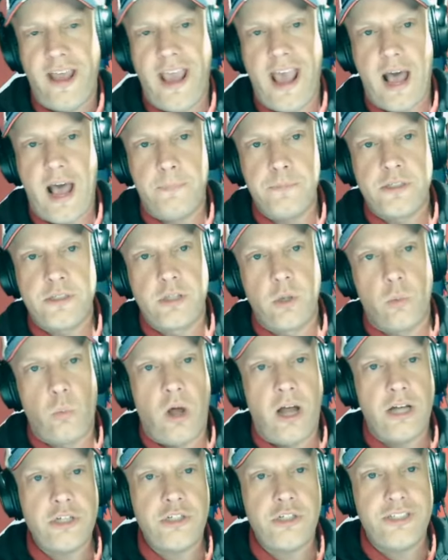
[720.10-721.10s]
the Caps. The
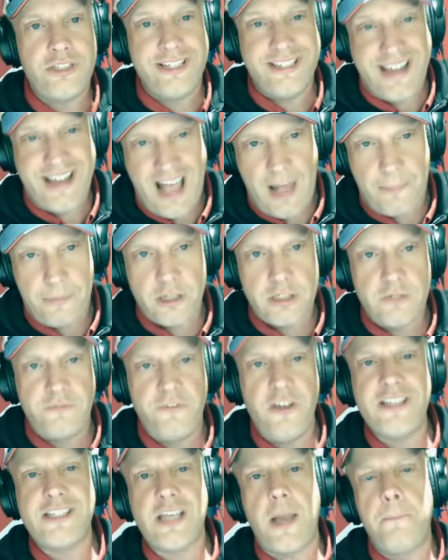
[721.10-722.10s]
Washington Capitals
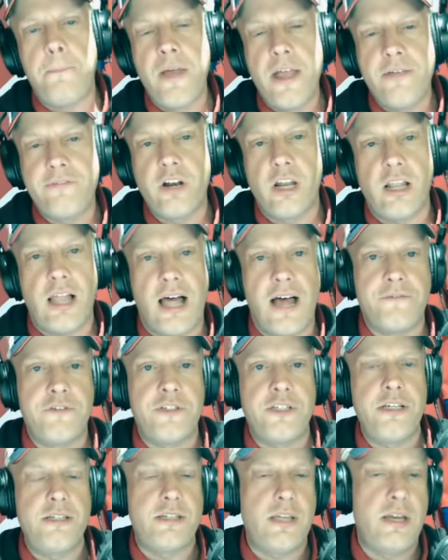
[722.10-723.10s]
face a pivotal
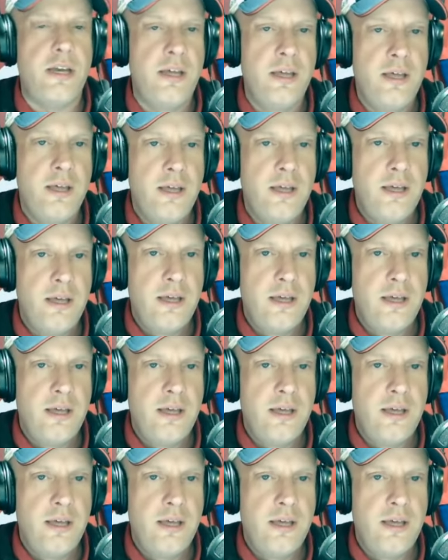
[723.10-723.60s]
off-season